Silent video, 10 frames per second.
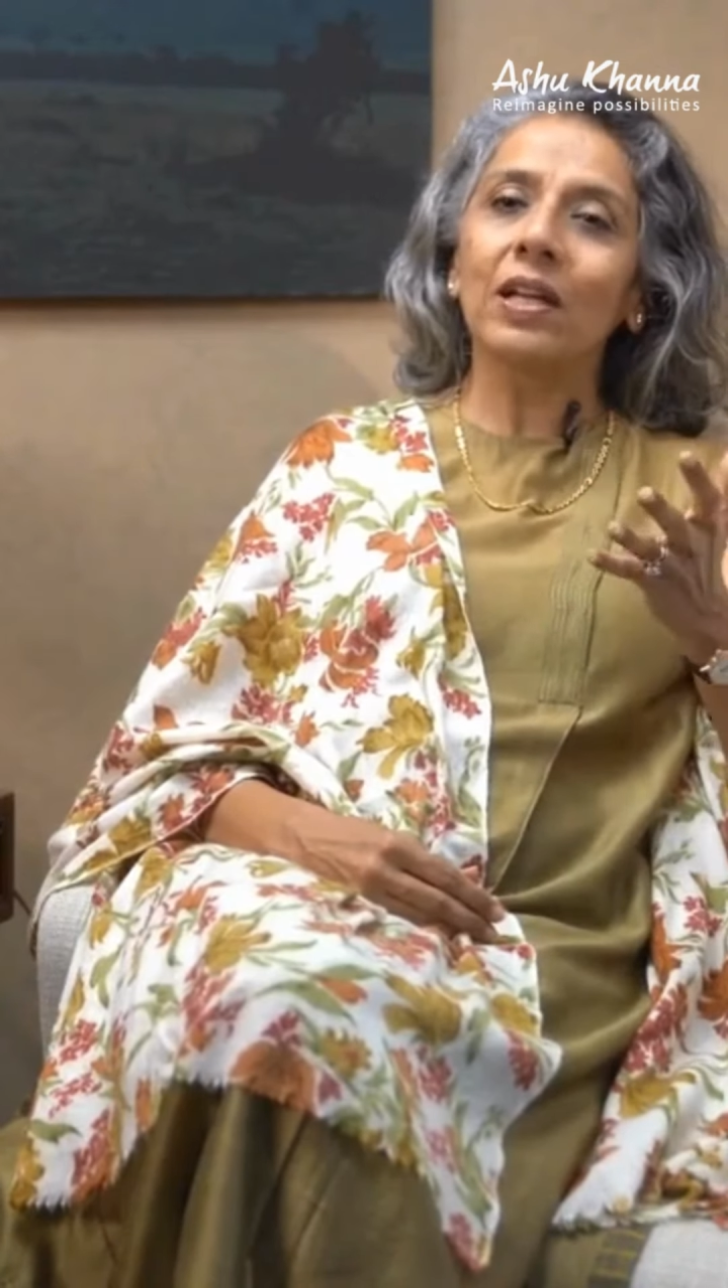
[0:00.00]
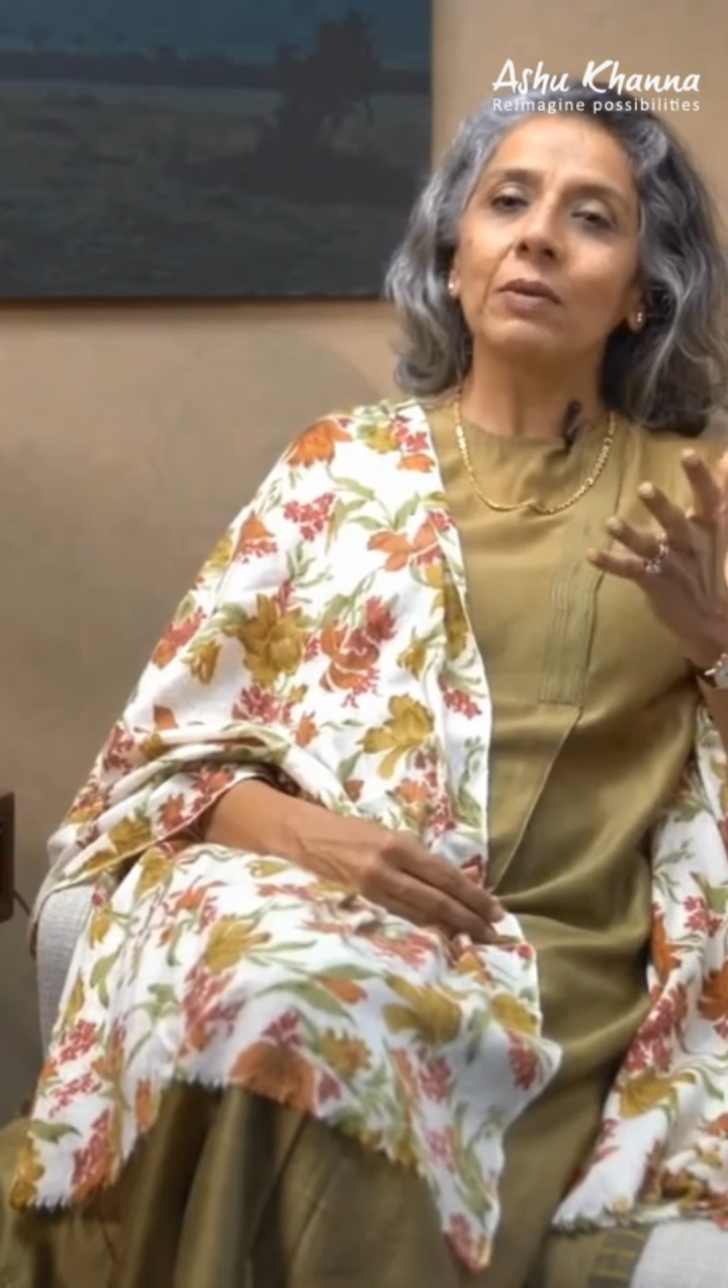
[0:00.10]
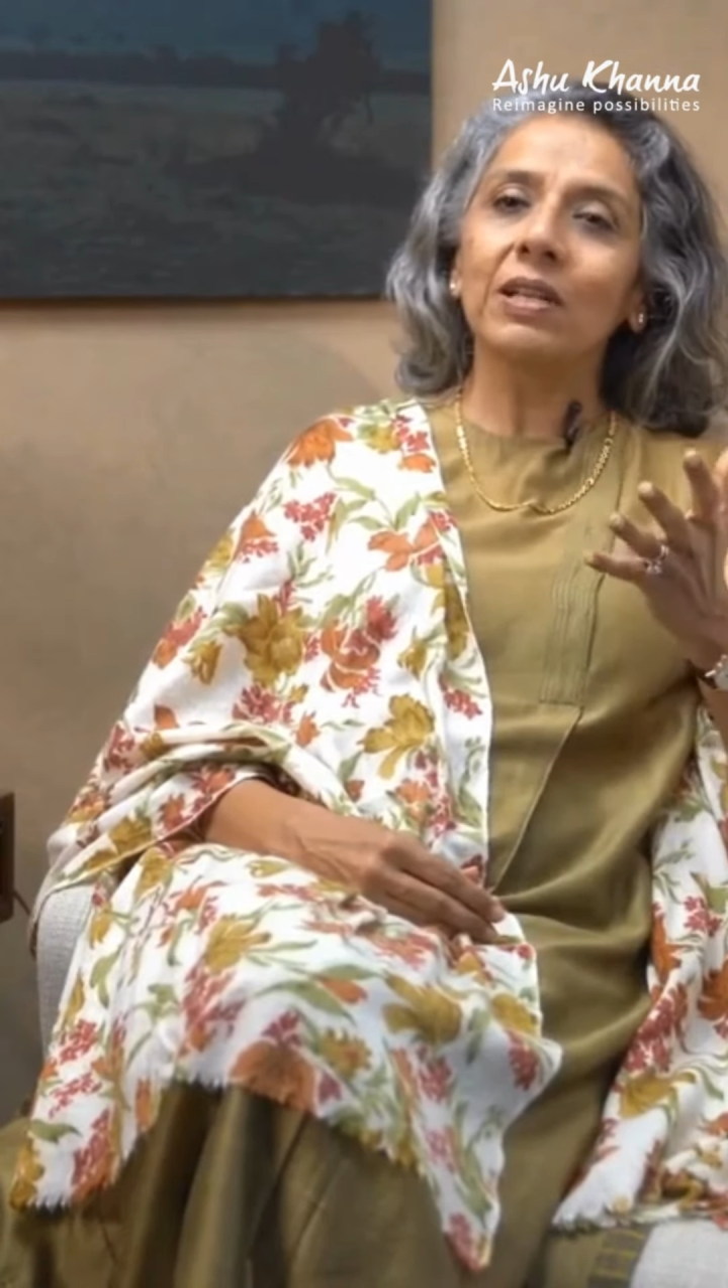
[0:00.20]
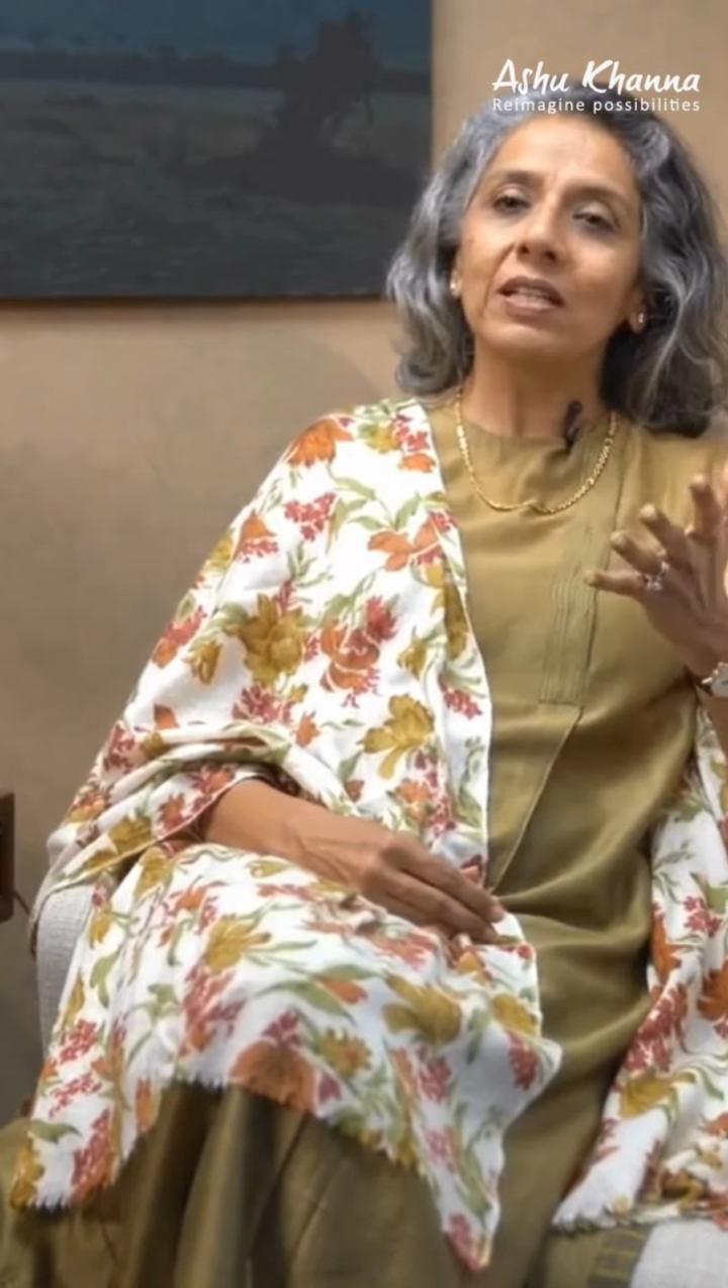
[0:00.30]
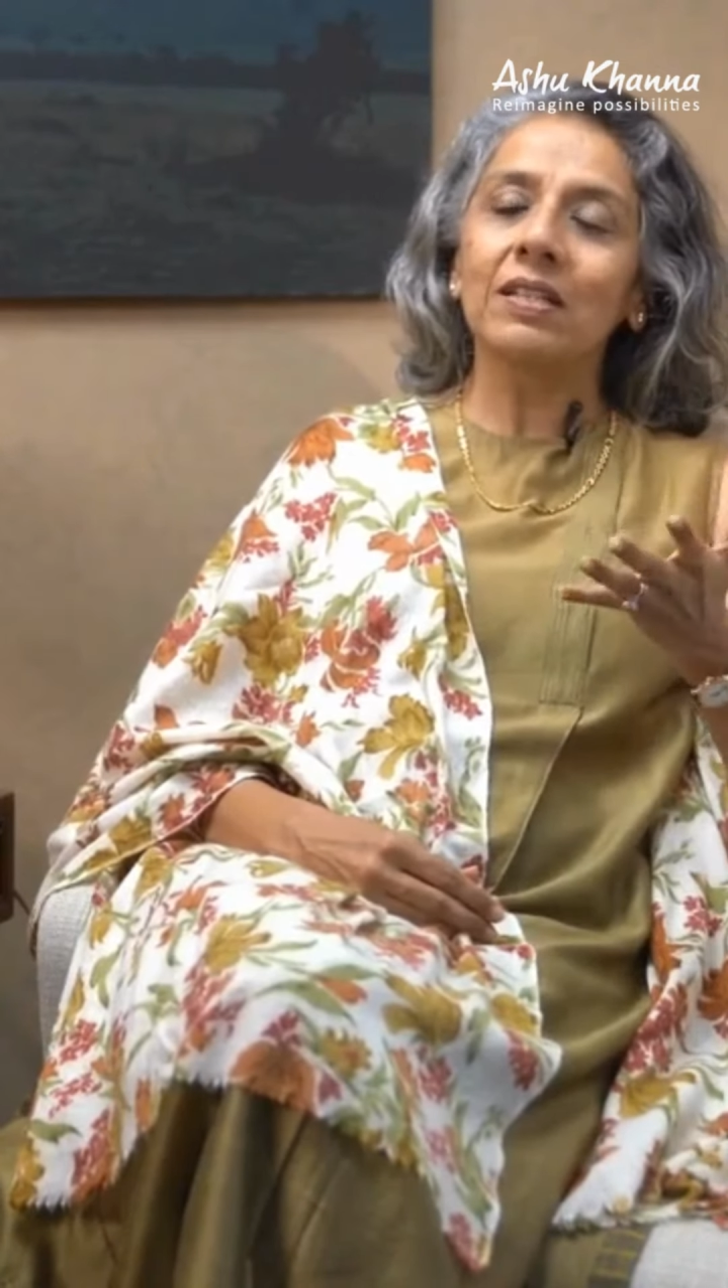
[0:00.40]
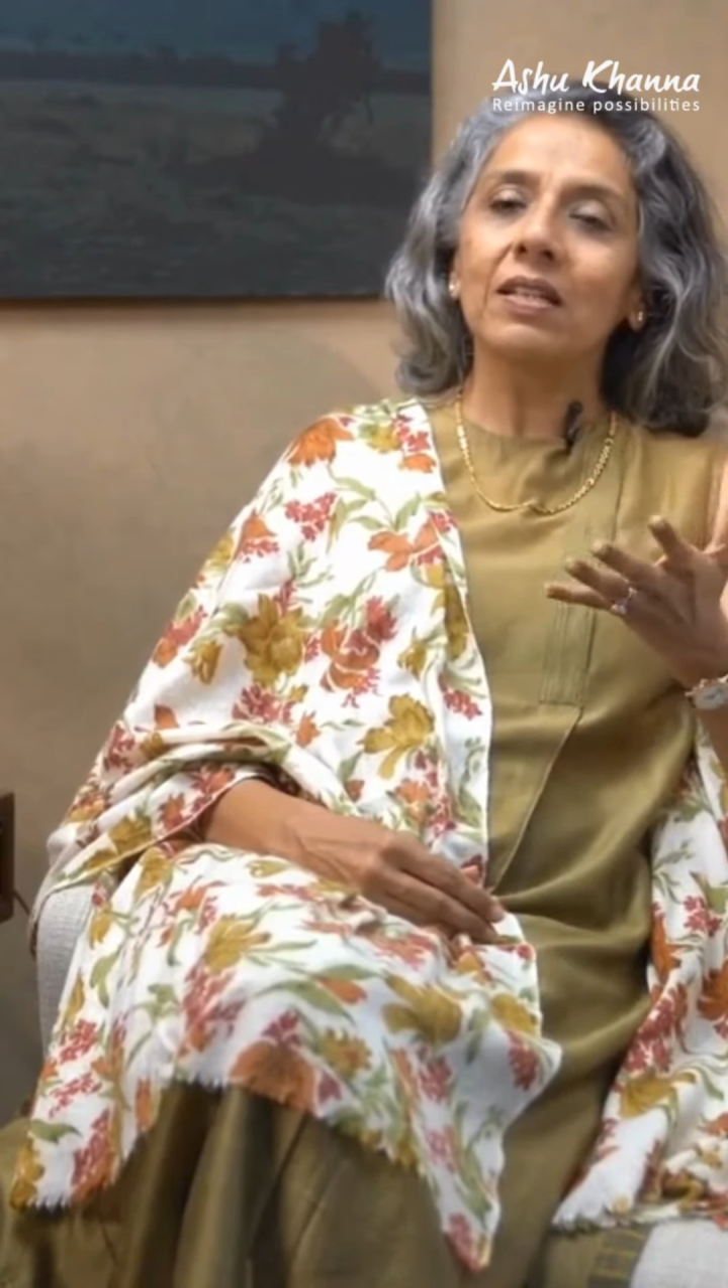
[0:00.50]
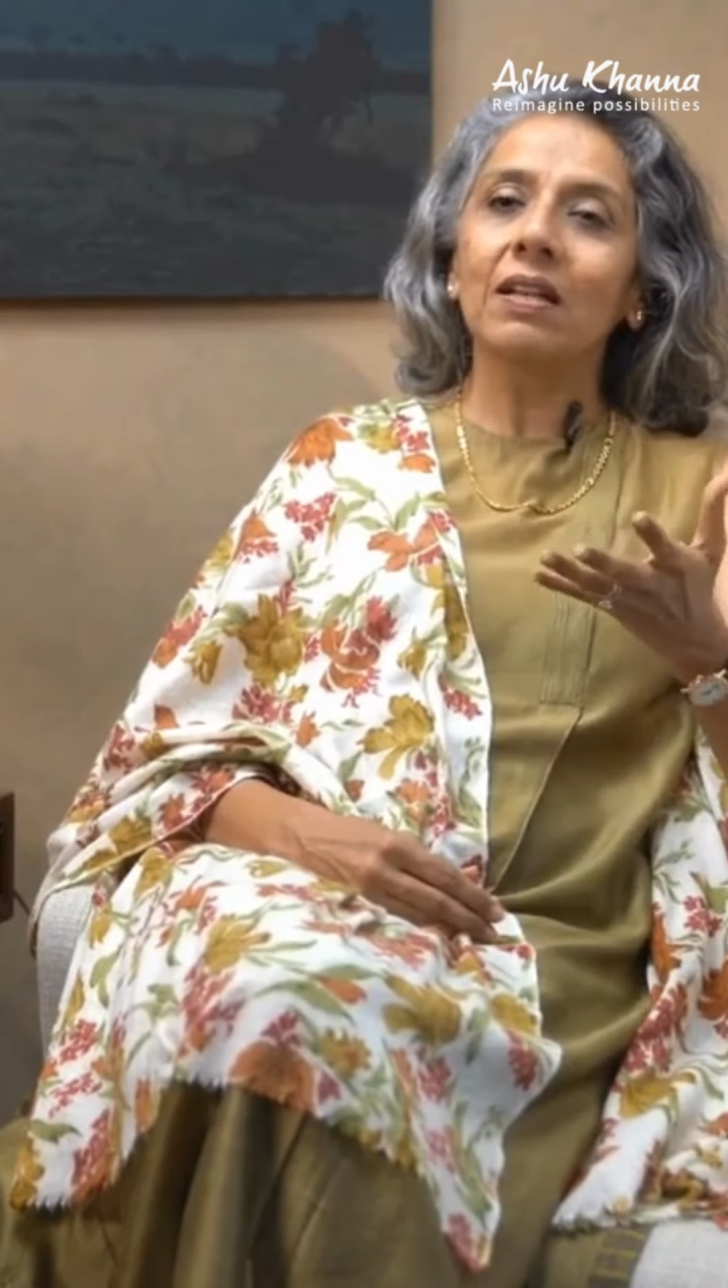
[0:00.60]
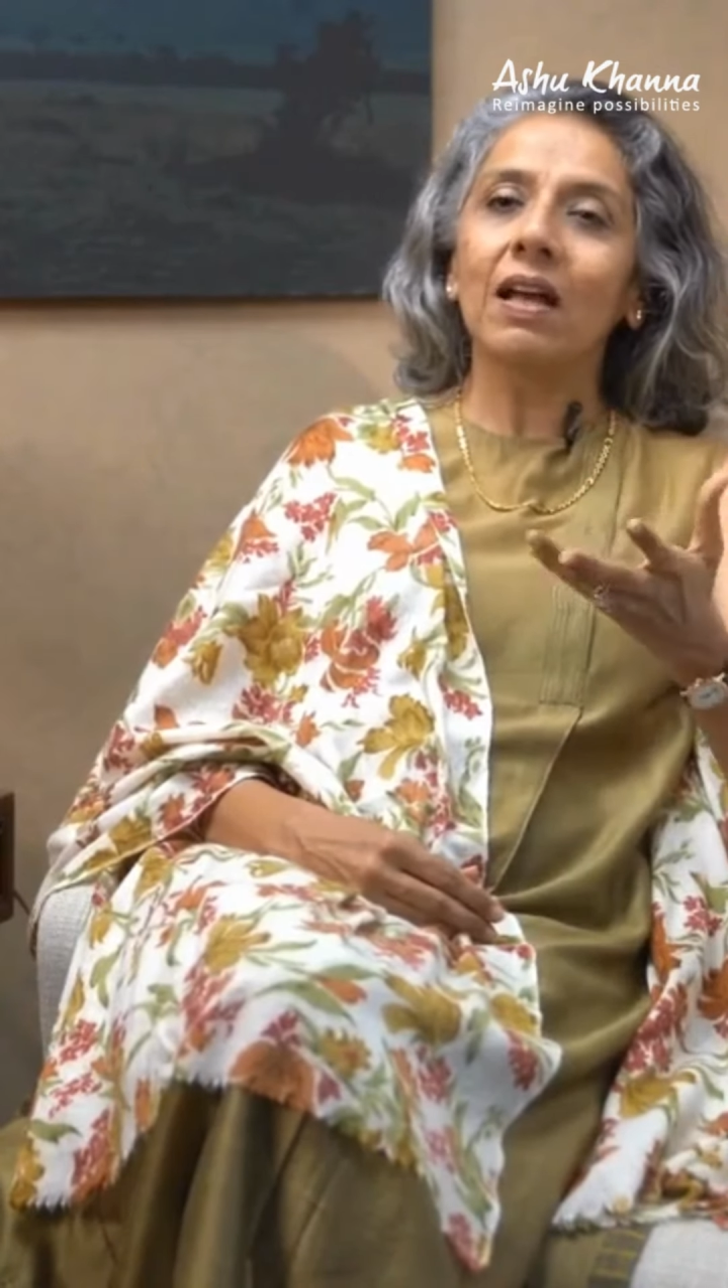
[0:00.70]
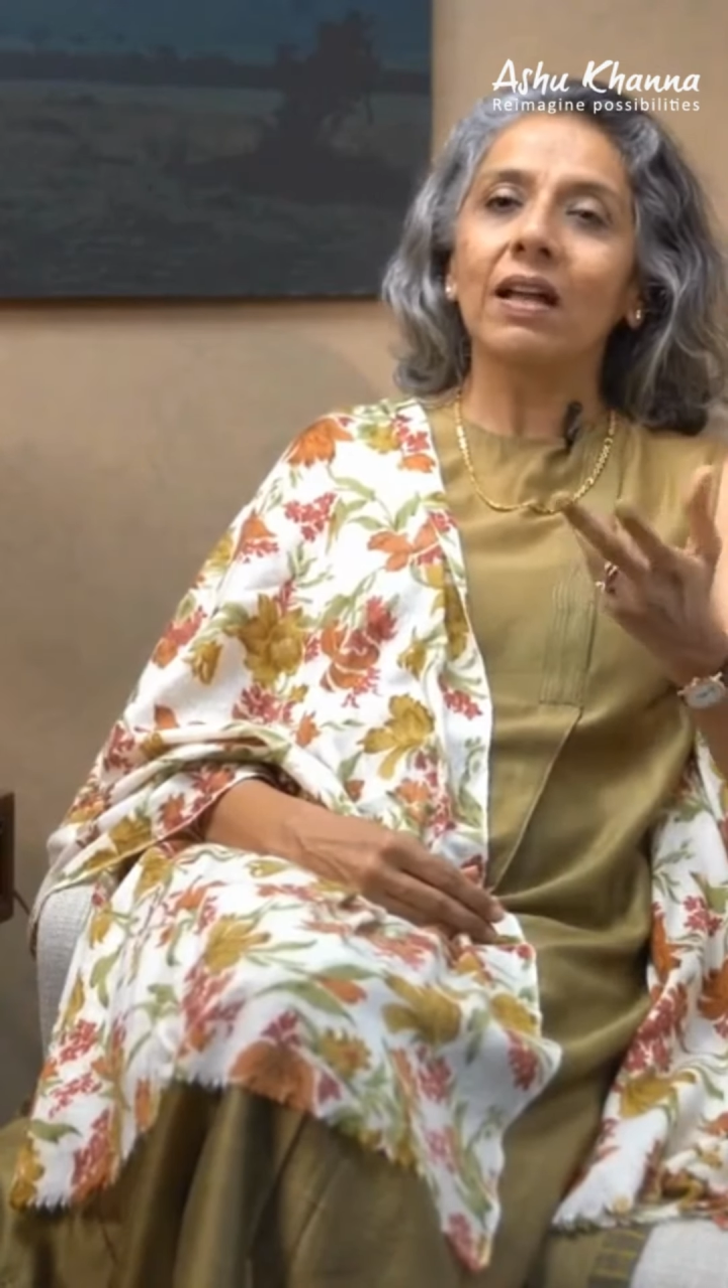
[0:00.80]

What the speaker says: I'm 18,